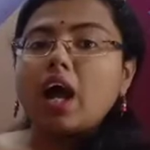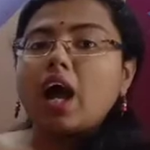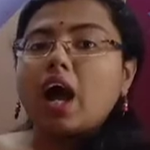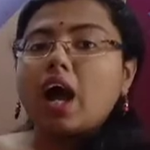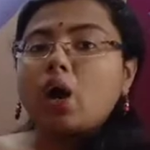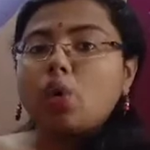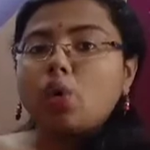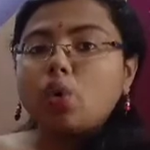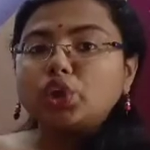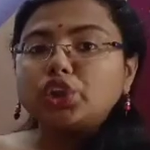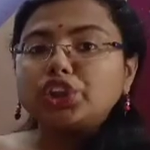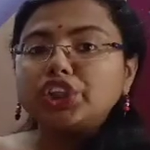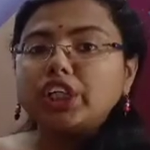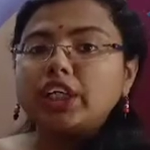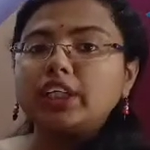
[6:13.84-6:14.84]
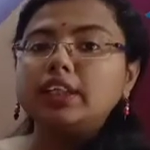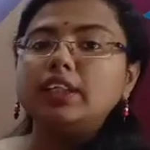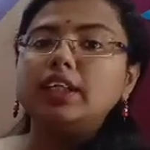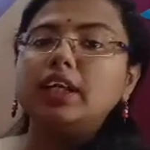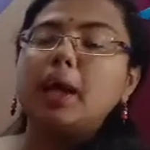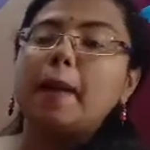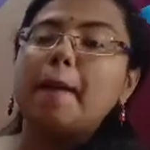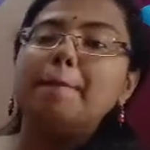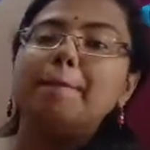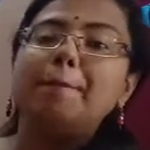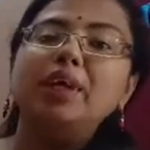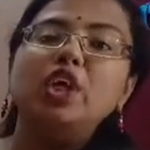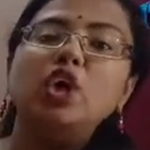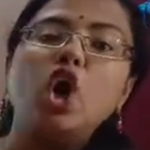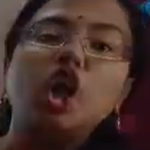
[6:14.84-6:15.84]
An ocean
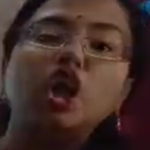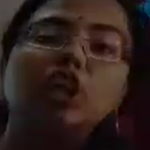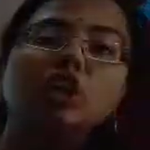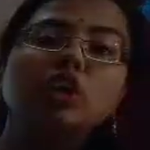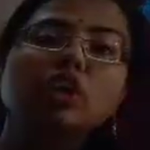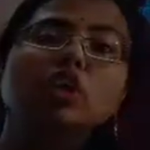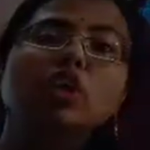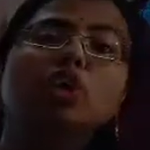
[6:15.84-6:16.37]
beyond